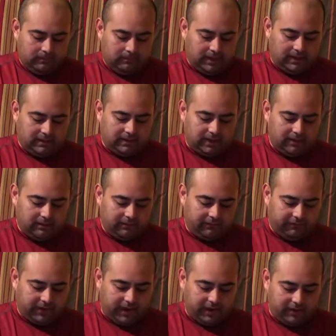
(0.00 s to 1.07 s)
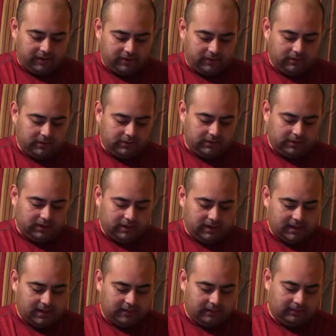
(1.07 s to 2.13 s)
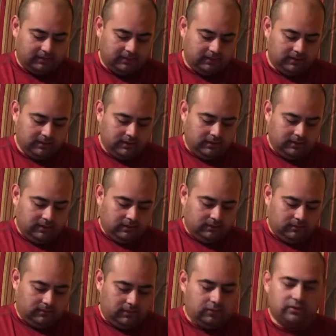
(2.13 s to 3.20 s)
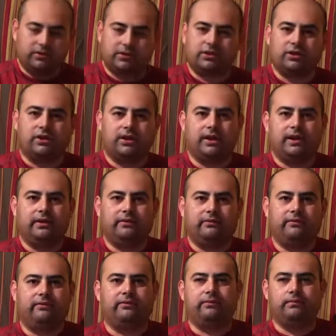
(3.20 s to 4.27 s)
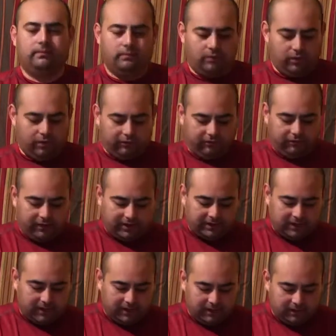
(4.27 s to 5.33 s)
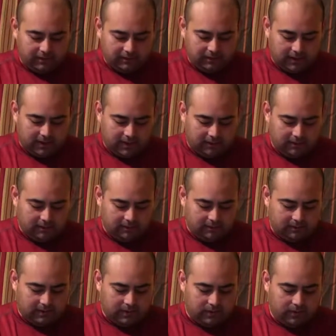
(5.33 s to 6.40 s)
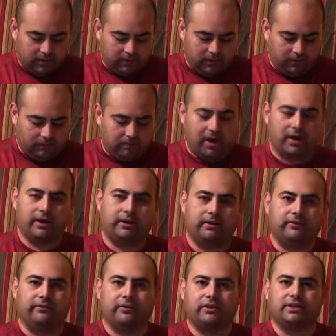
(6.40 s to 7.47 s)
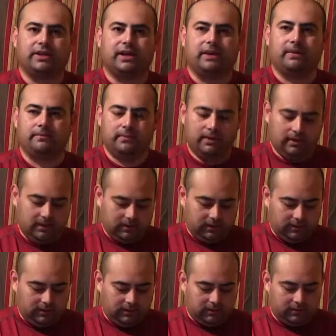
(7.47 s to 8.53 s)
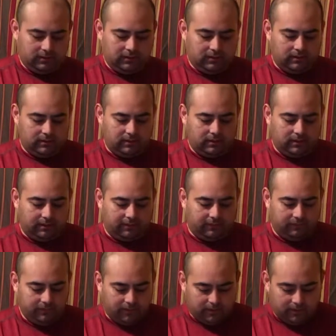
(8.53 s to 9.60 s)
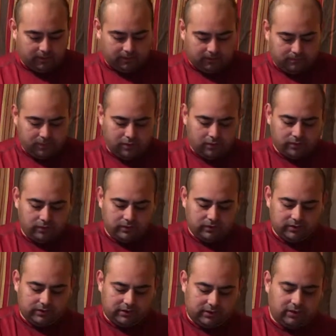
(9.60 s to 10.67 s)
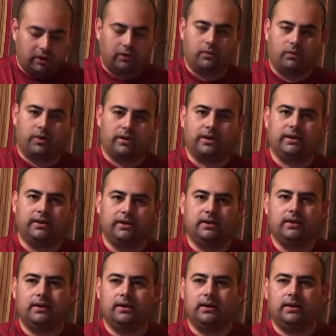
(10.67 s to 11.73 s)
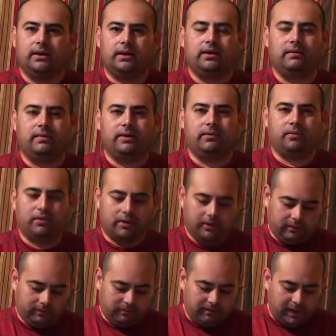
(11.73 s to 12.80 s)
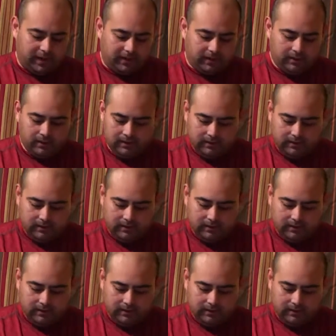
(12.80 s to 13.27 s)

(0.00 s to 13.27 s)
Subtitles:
maintain your fan, and you'll see that you'll start getting more fresh air, like when you bought it the first time. You know, the motor will start working a little bit more better.